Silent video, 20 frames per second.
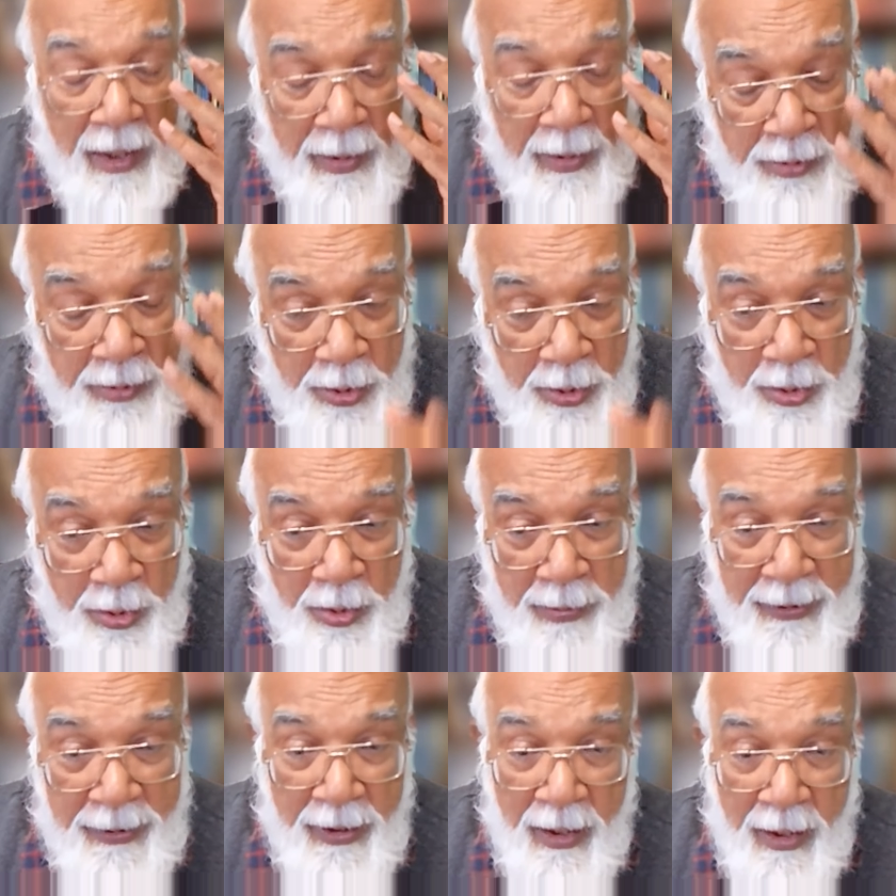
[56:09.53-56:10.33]
have to
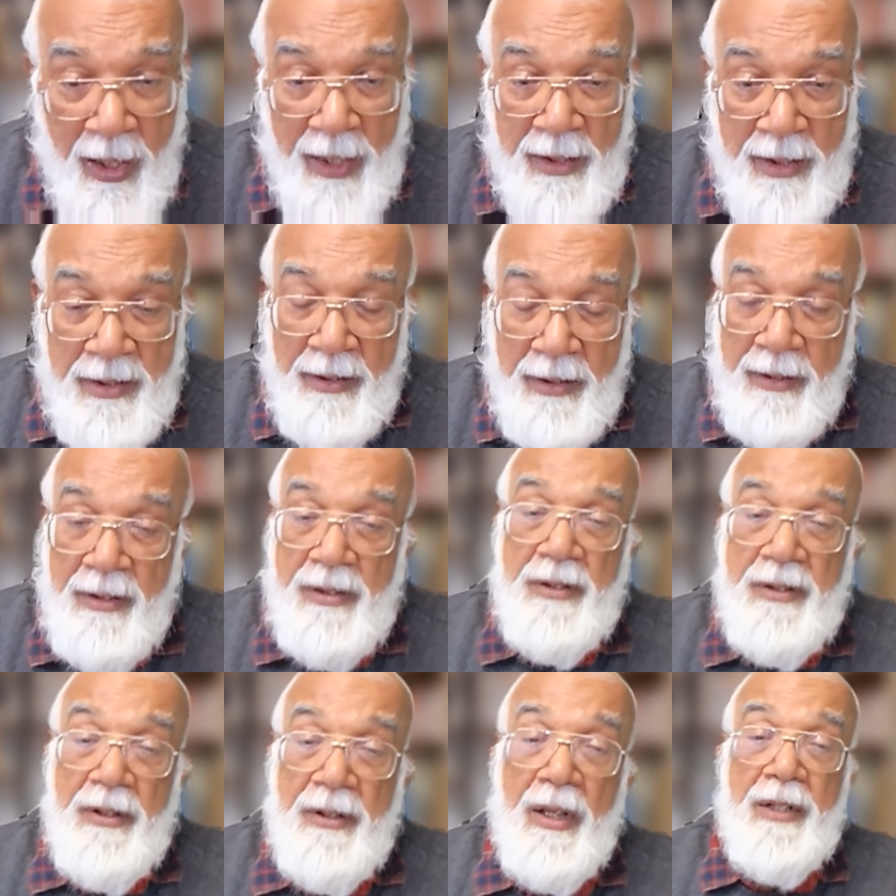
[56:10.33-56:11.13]
do with the likes and
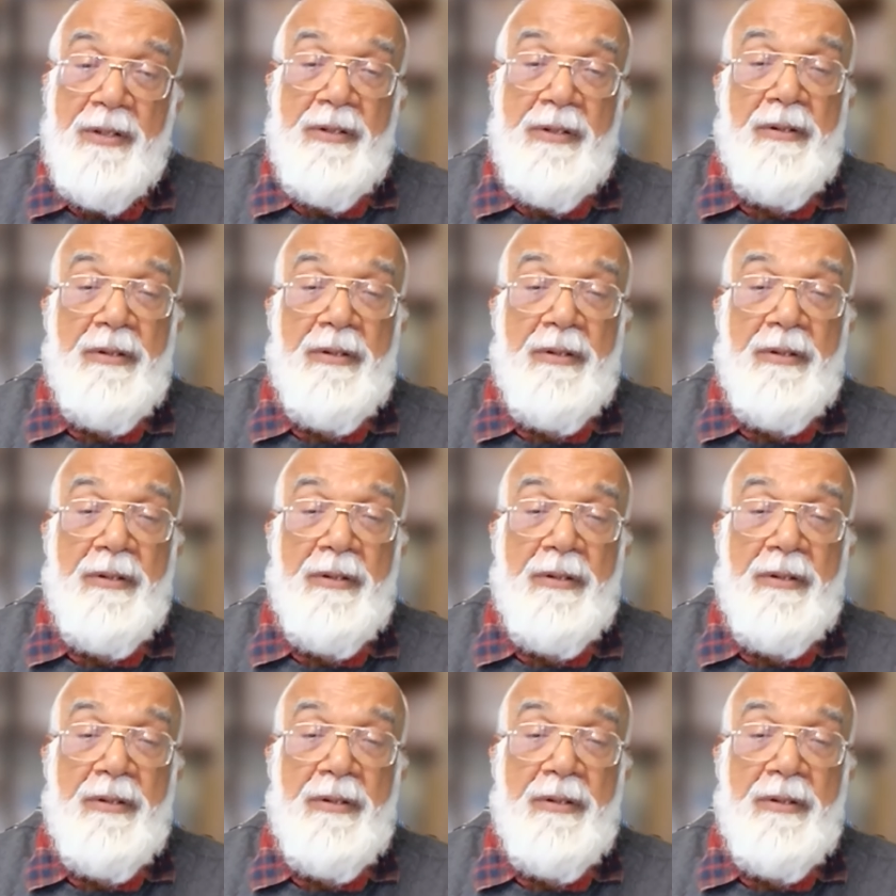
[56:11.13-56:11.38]
dislikes.